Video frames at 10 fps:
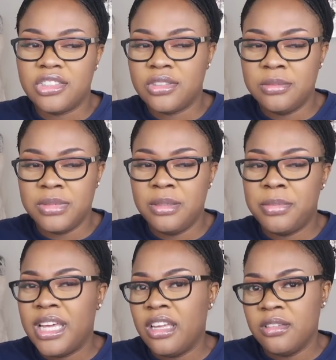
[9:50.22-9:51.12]
extremely
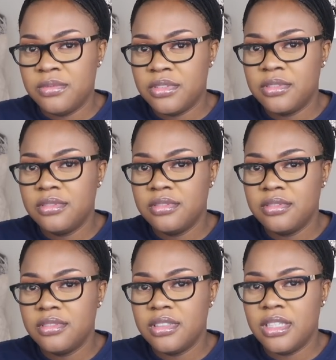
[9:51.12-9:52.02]
painful,
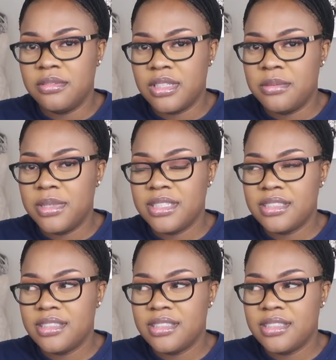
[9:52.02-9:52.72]
if that makes